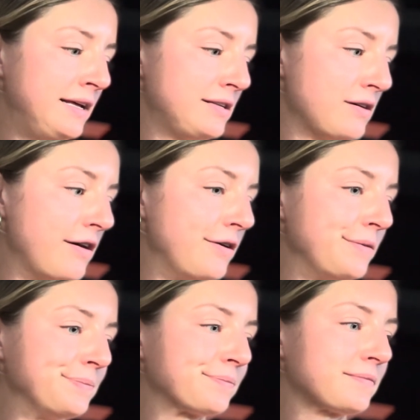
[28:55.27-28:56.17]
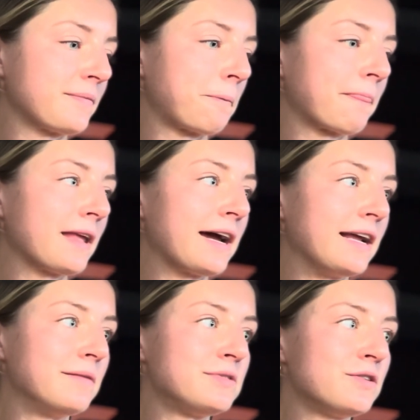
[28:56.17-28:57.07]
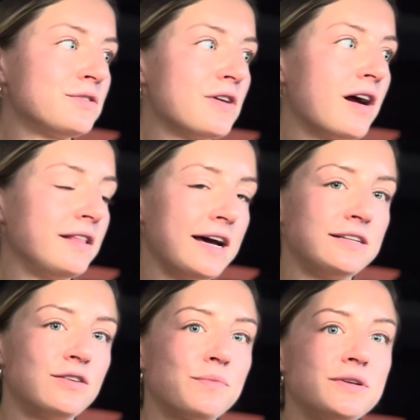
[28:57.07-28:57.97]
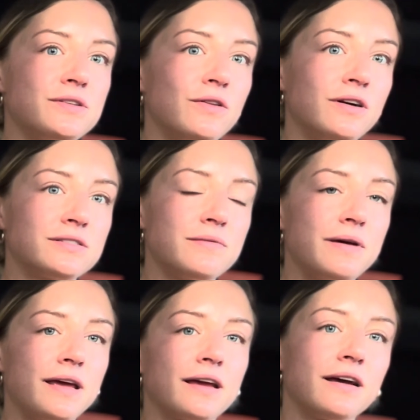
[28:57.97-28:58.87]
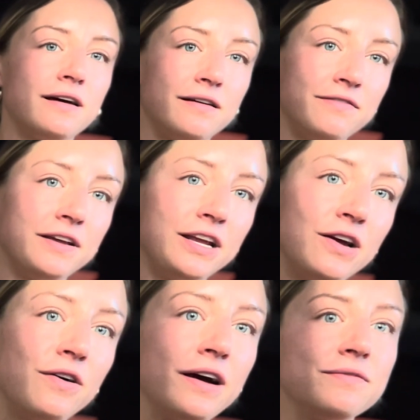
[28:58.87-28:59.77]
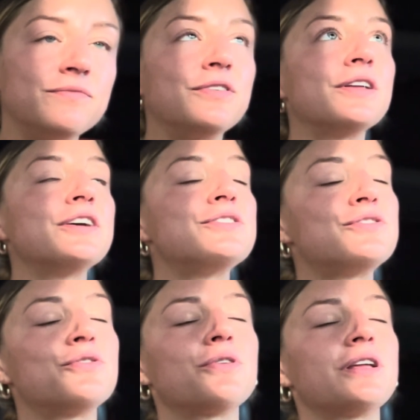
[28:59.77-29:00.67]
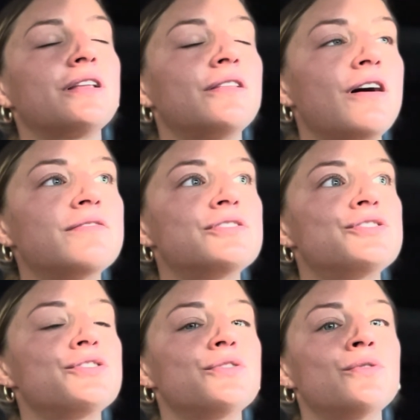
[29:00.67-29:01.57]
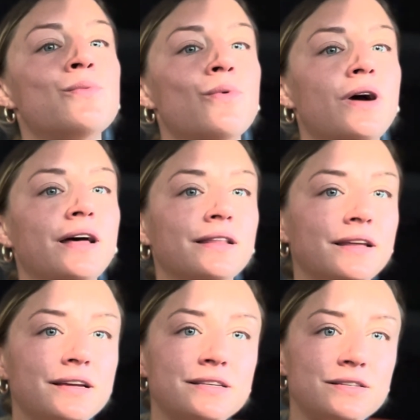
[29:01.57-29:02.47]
So again, I'm so sorry that it took me so long to make a video. I really, truly love to do at least